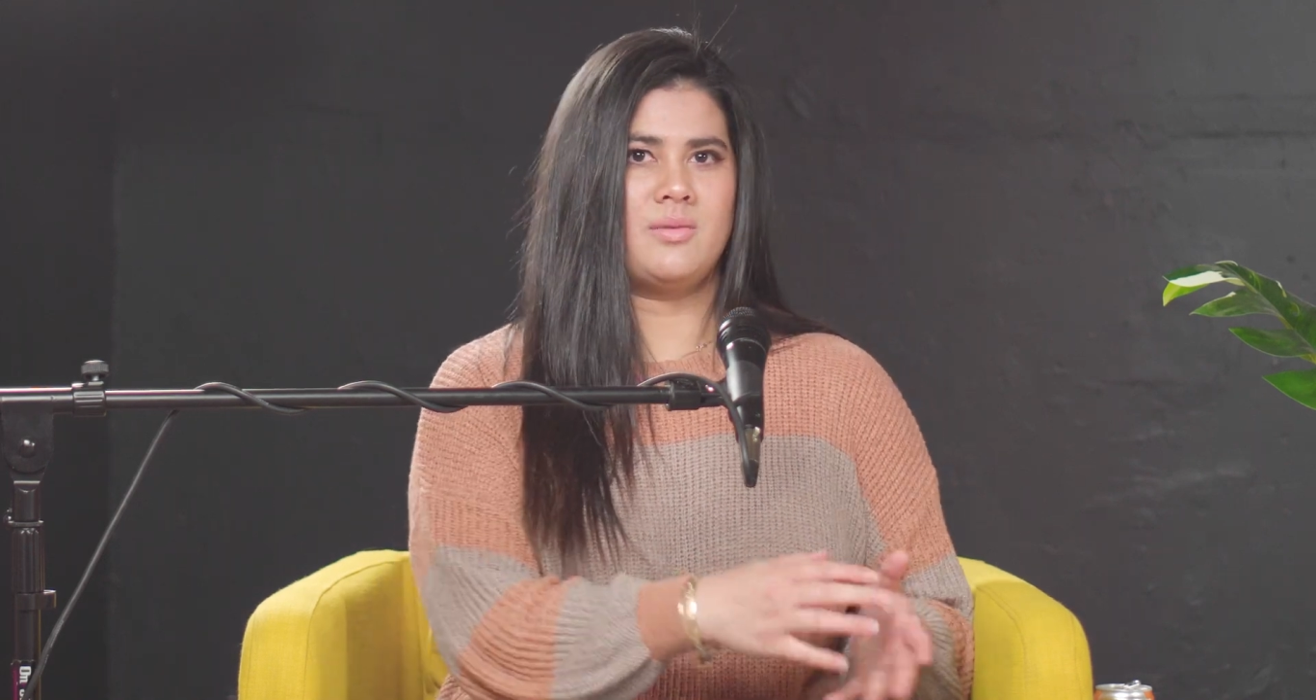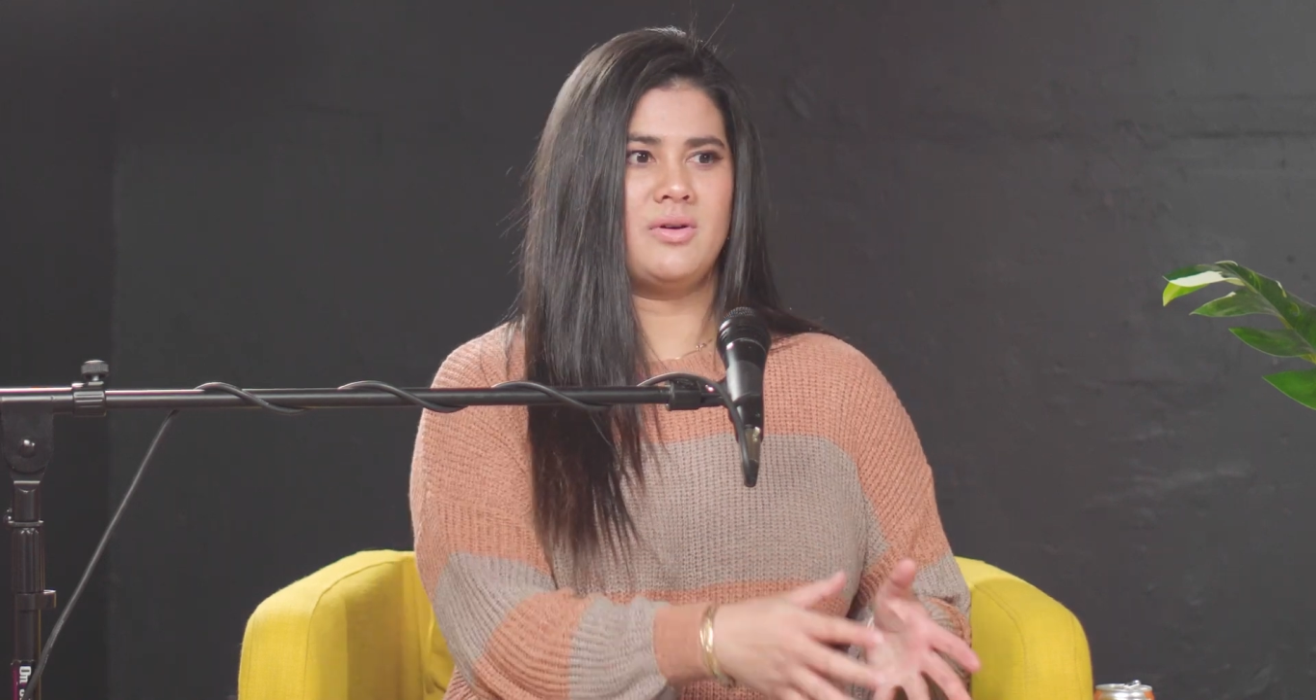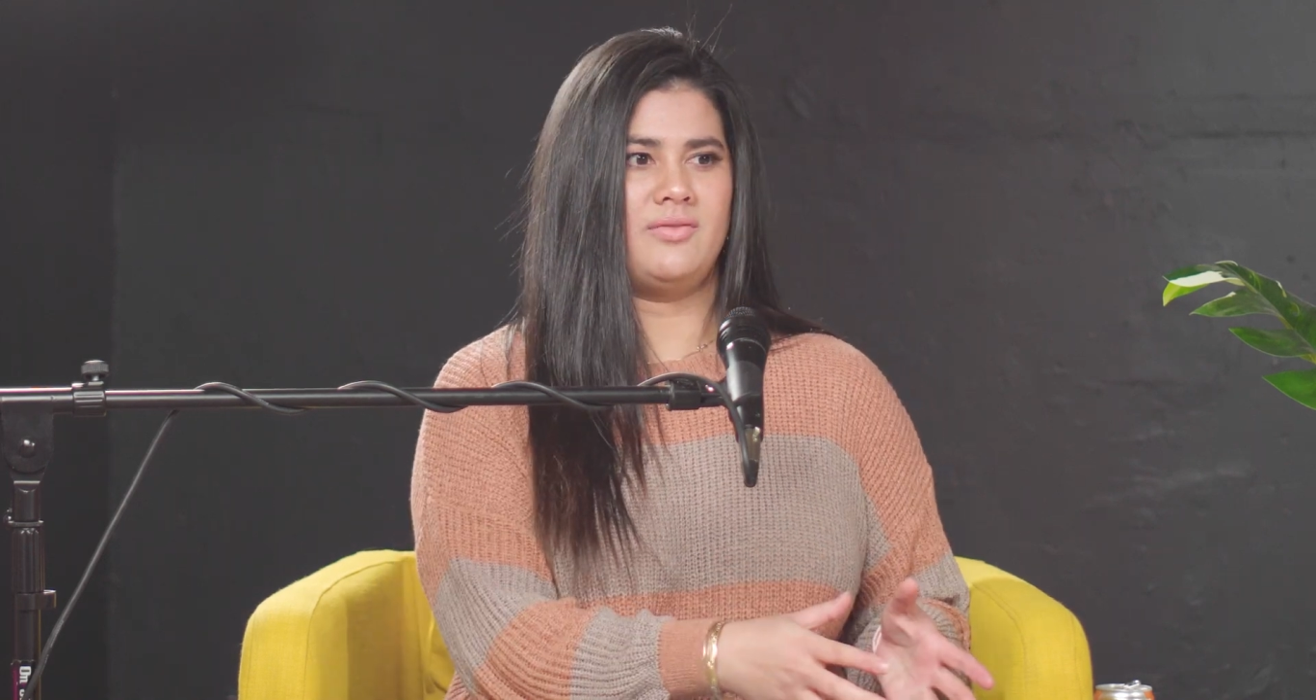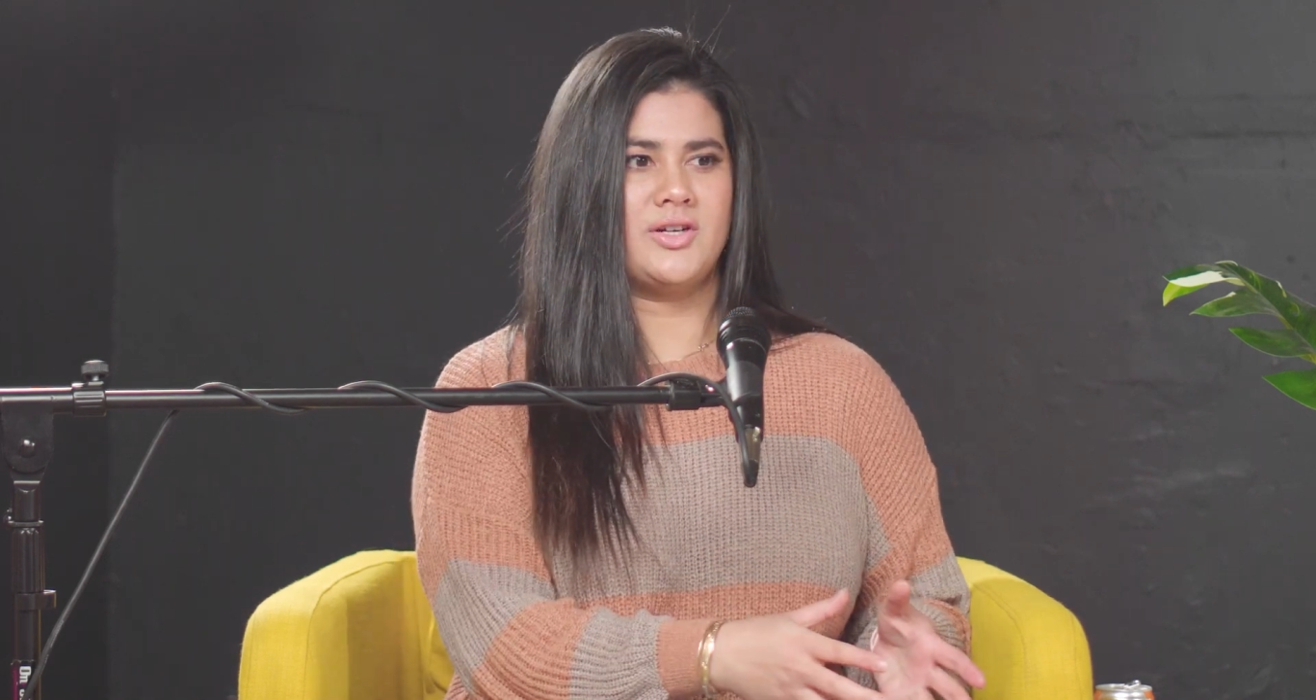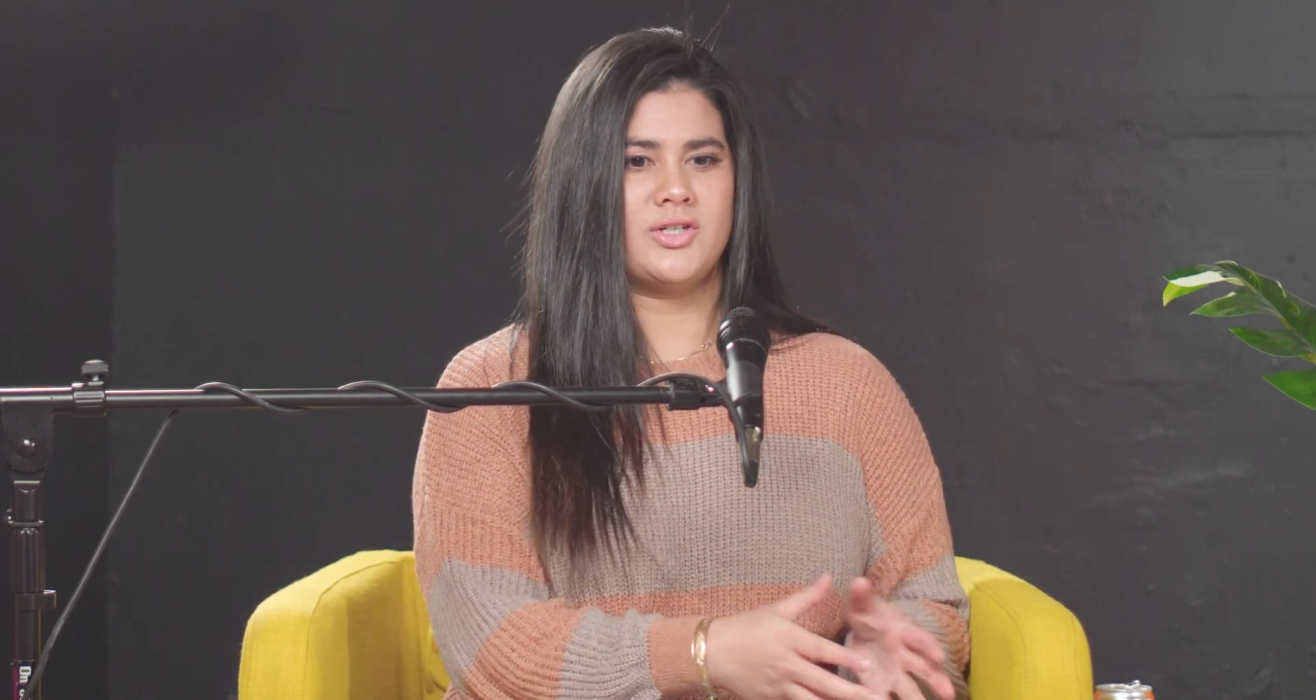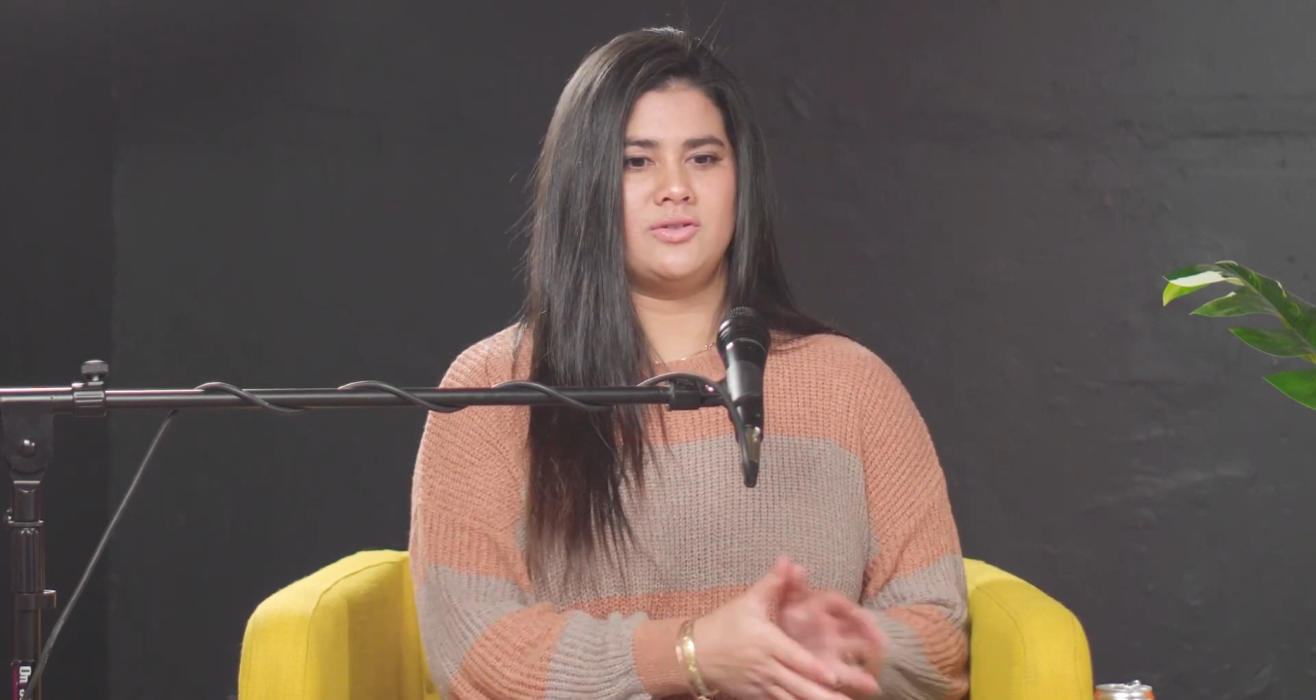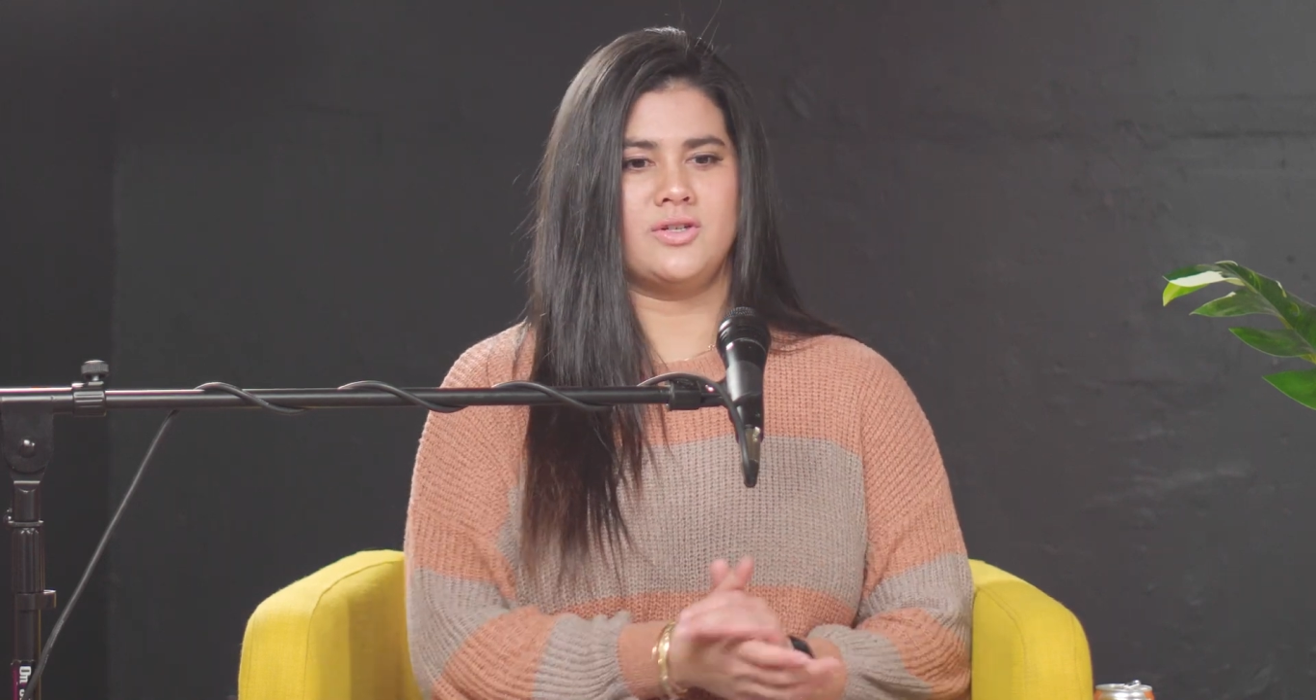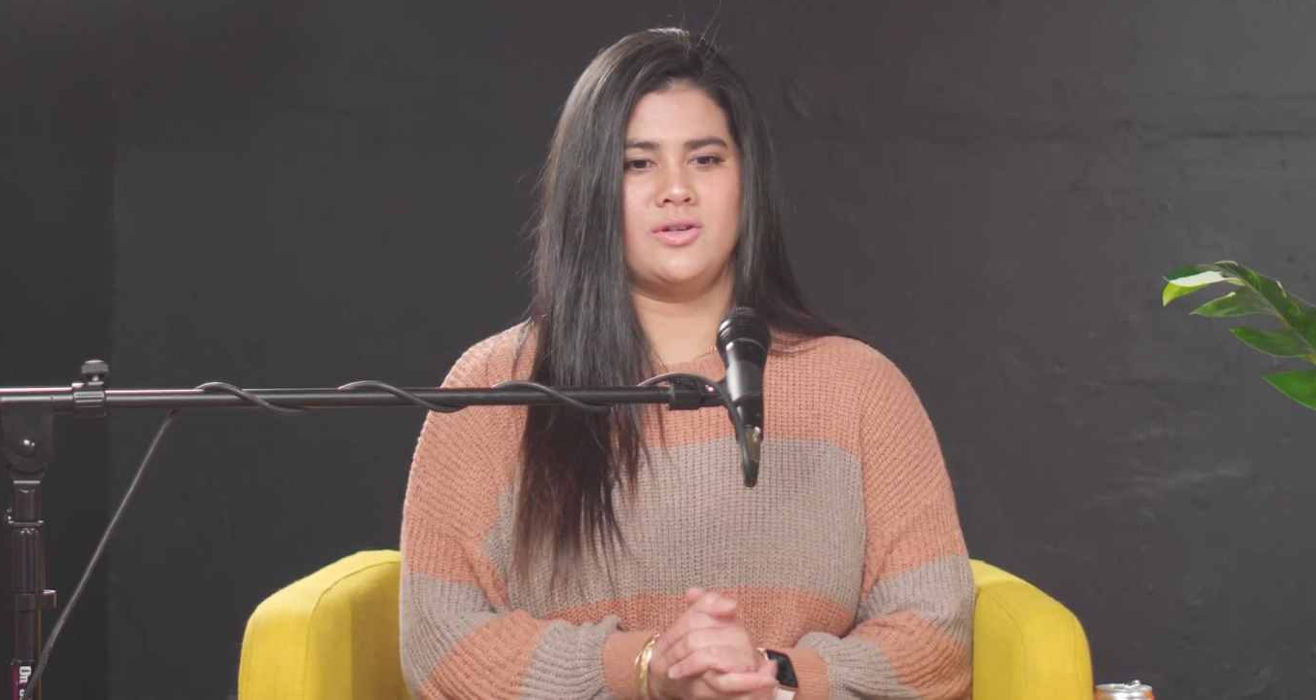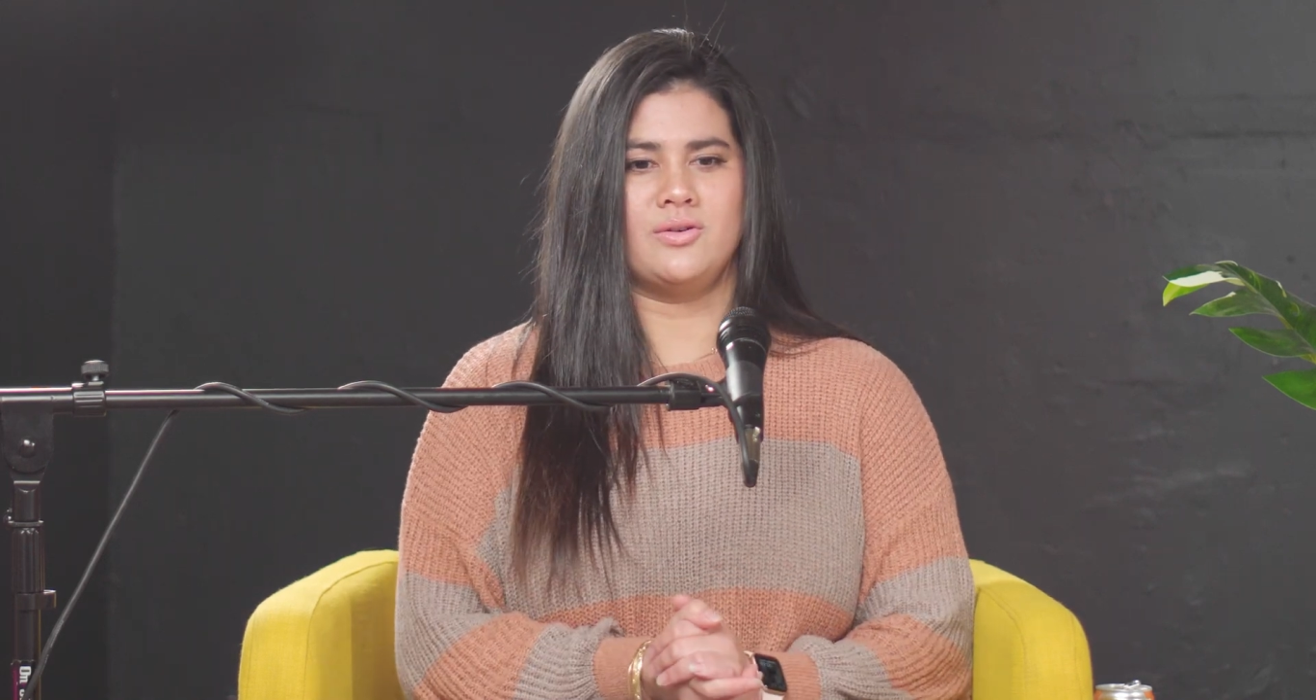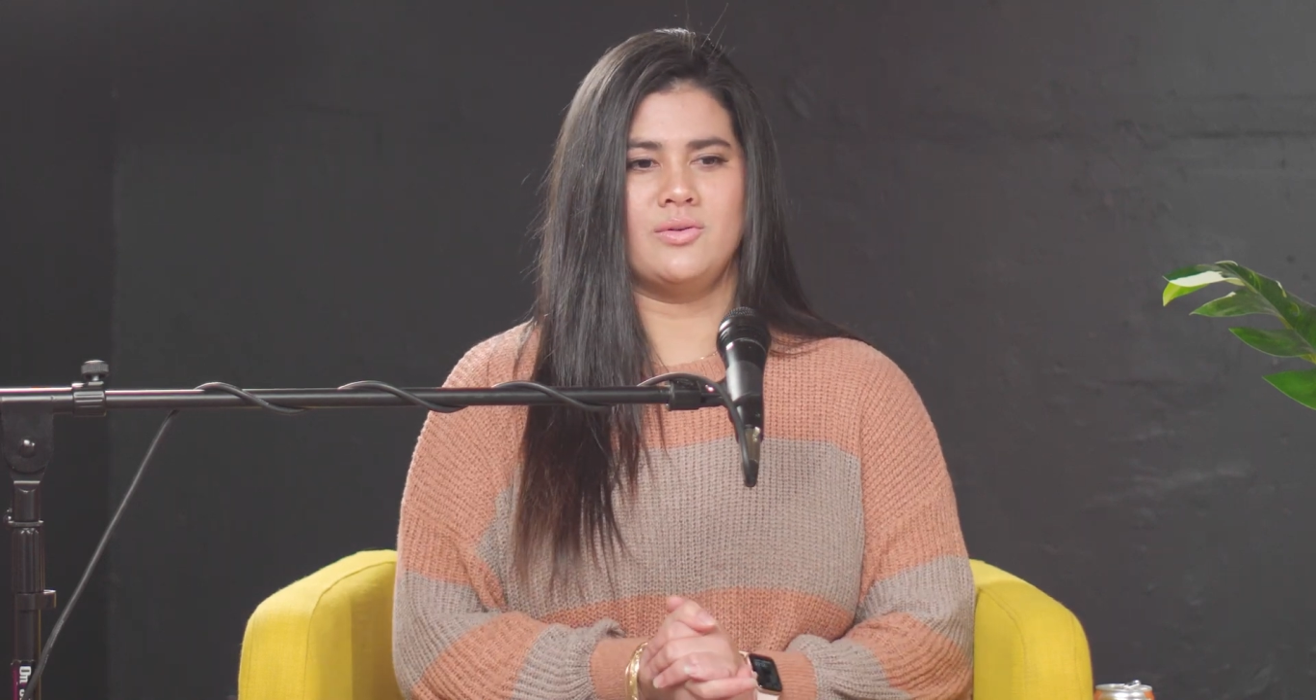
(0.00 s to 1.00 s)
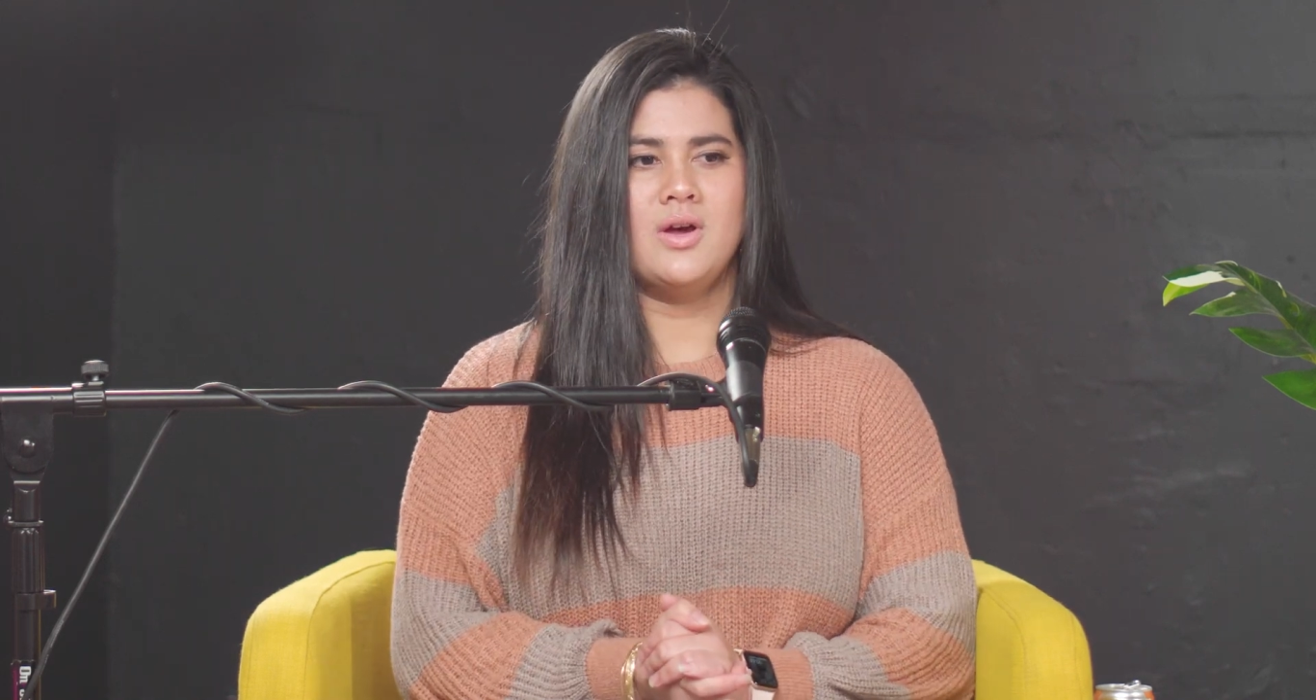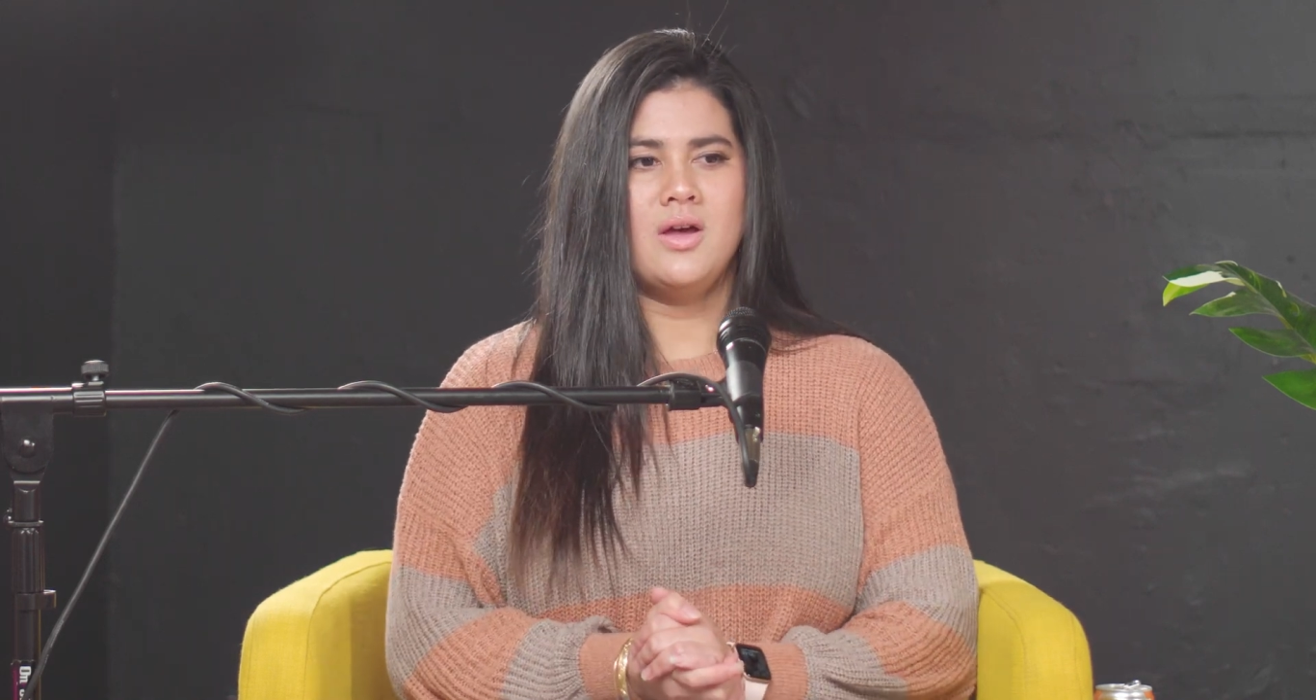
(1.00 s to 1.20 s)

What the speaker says: professional you.